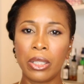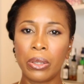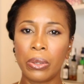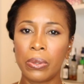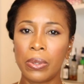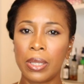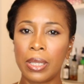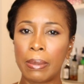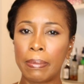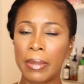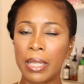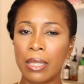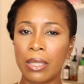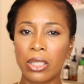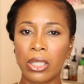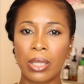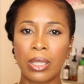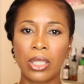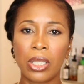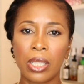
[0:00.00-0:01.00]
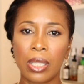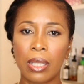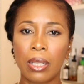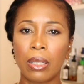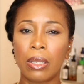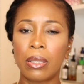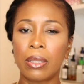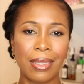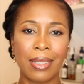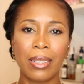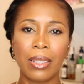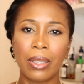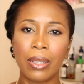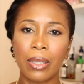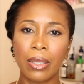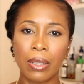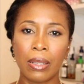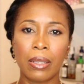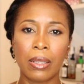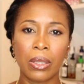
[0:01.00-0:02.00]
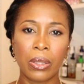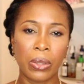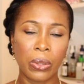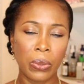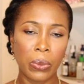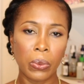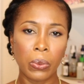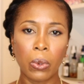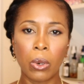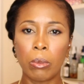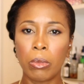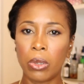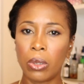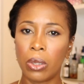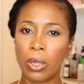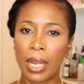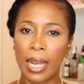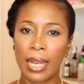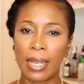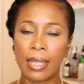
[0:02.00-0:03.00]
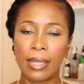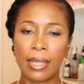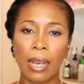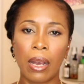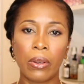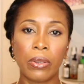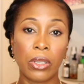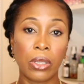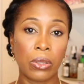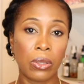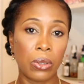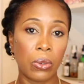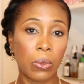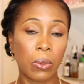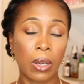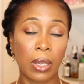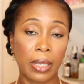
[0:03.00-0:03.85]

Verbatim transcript: you know, something that just doesn't look normal as how your no